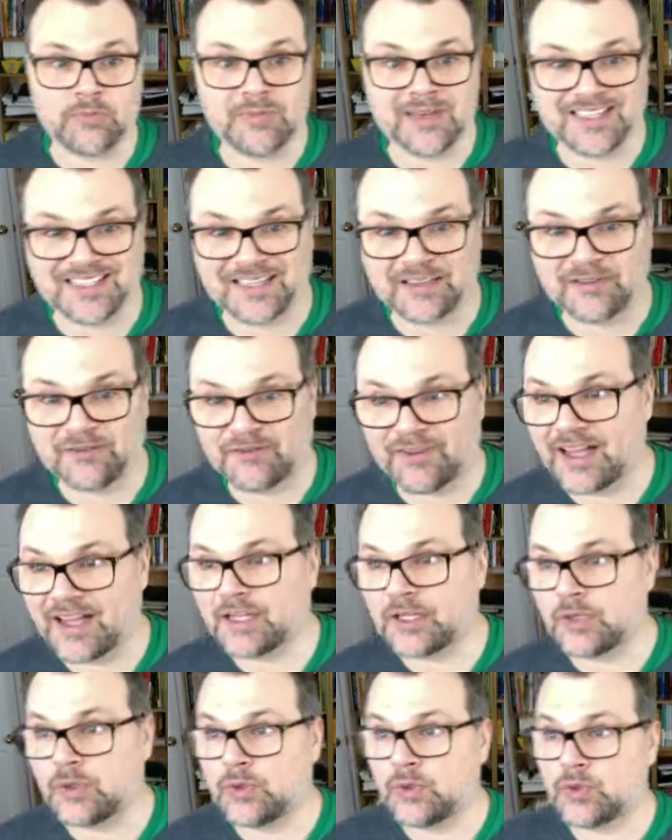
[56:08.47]
missing
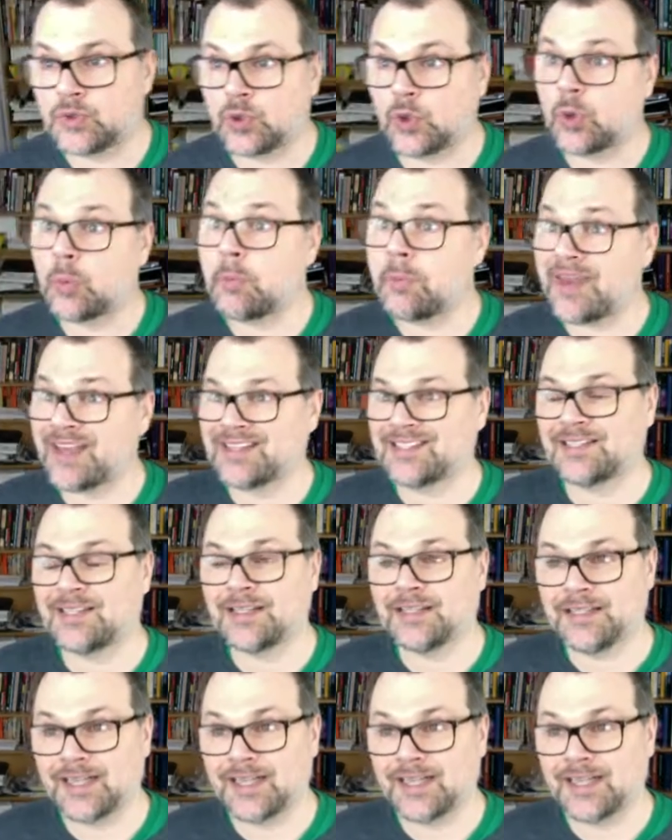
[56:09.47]
values or mixed